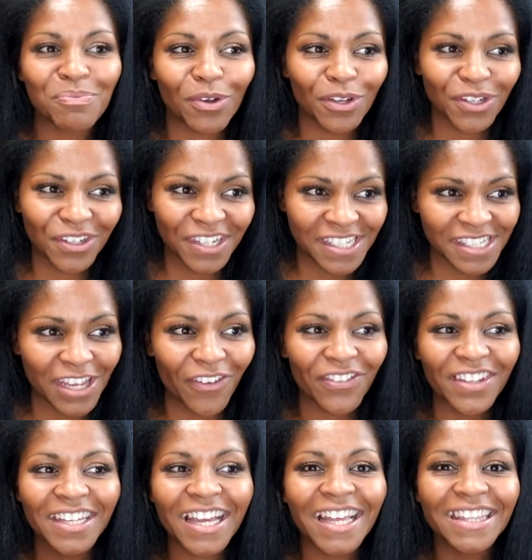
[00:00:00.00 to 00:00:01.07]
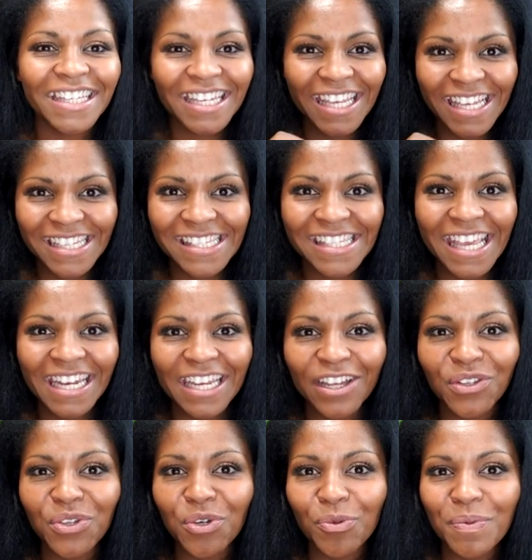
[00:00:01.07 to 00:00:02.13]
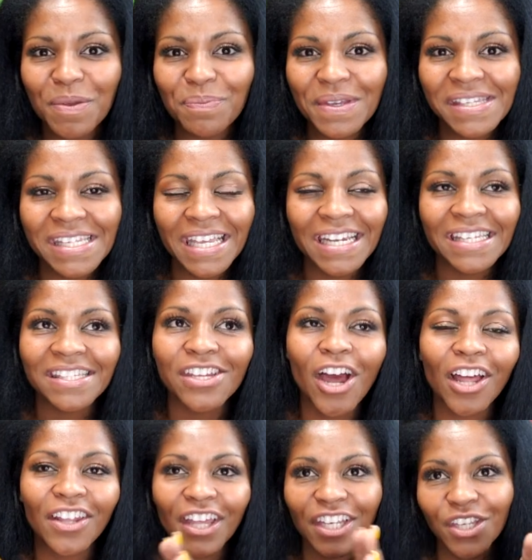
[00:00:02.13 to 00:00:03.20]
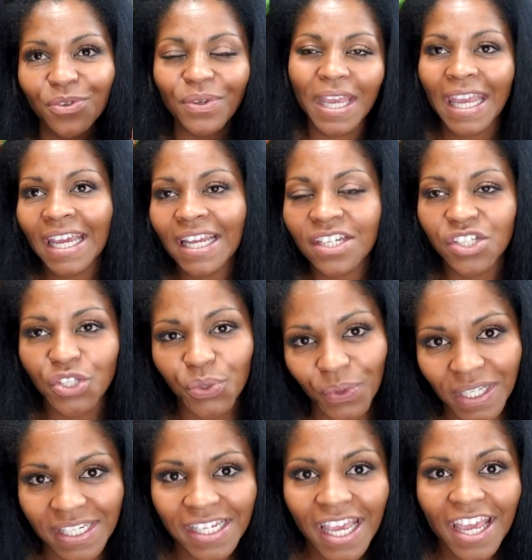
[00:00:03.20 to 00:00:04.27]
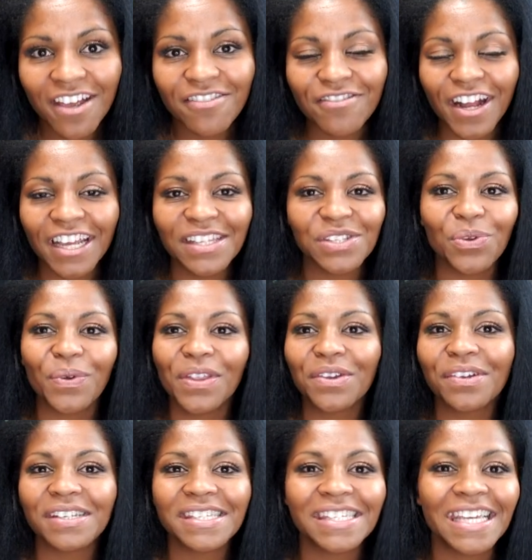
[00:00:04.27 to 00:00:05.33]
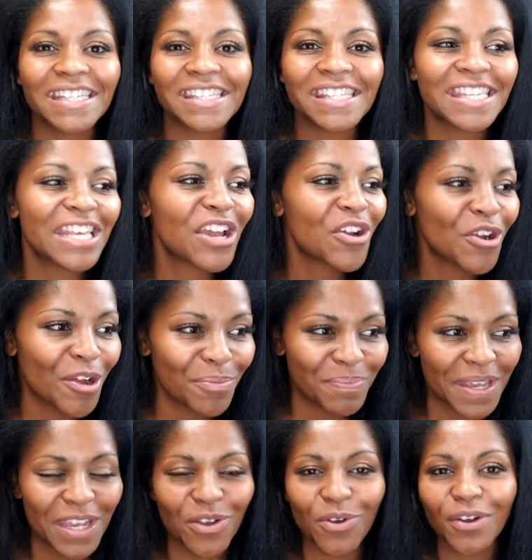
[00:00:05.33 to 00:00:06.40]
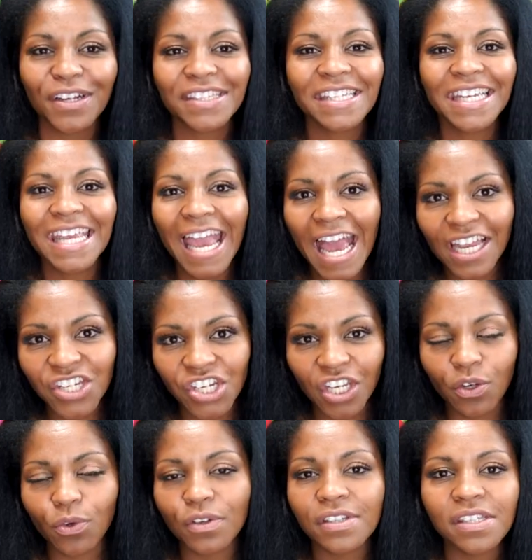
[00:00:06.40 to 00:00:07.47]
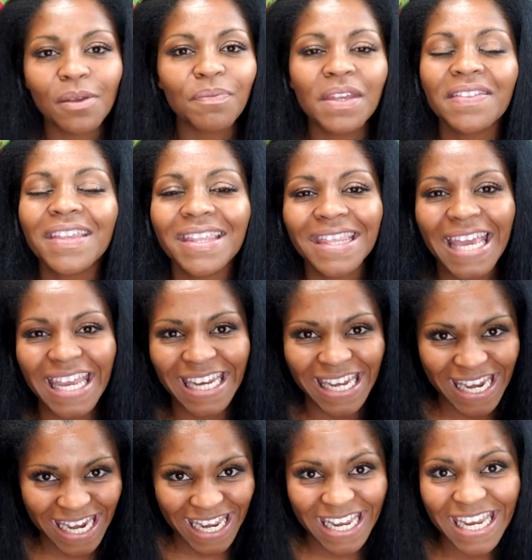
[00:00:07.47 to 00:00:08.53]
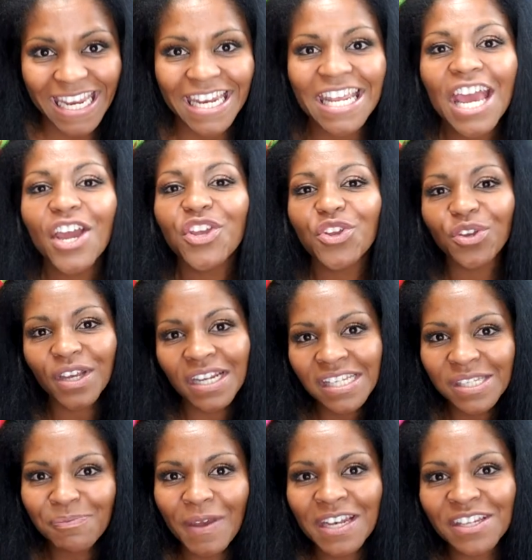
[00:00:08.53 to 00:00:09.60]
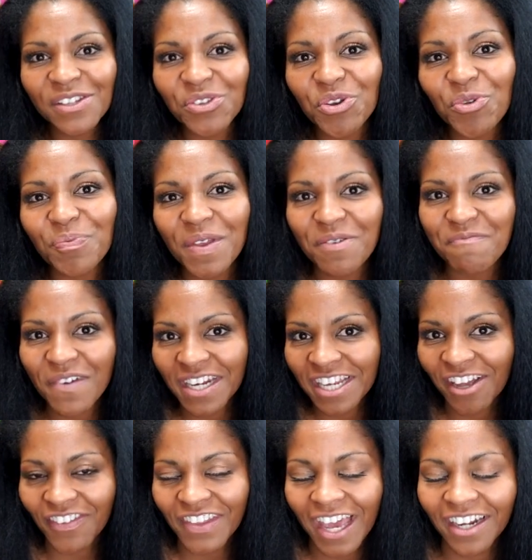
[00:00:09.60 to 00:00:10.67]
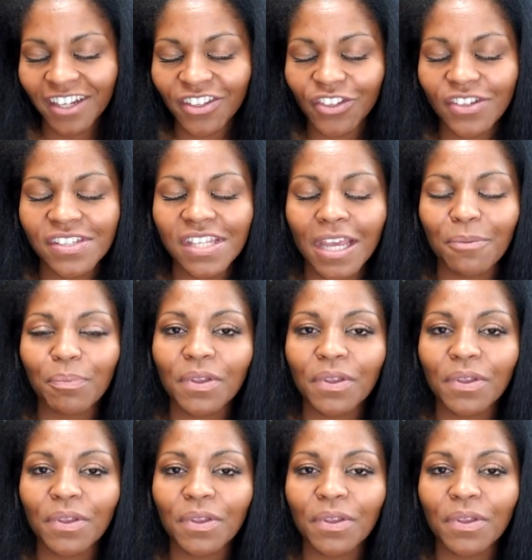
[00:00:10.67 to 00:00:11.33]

Mercury has definitely got the kids getting a little bit busy, and it's not like you can't do it, right? So whether it's it's therapy or it's a gadget or it's something that they need, you're going to spend a little bit of money on that, it looks like.